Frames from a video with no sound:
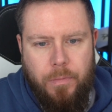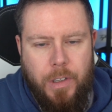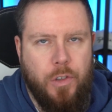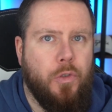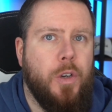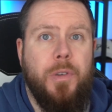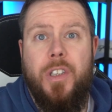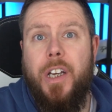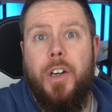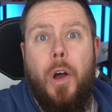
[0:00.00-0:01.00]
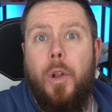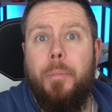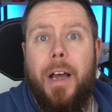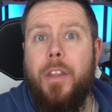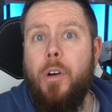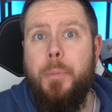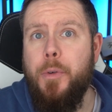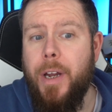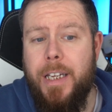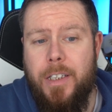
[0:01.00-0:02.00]
There's rumours they're going to hold back their
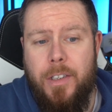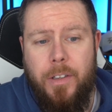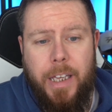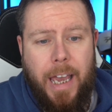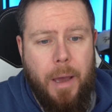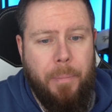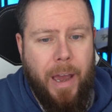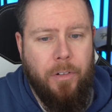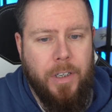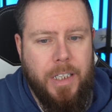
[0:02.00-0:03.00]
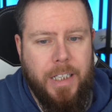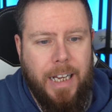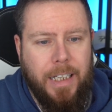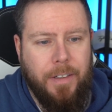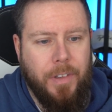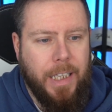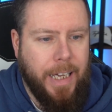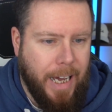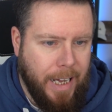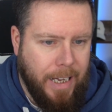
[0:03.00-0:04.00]
upgrades until they get a better understanding of the
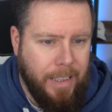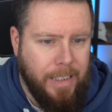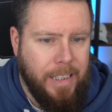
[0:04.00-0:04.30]
car,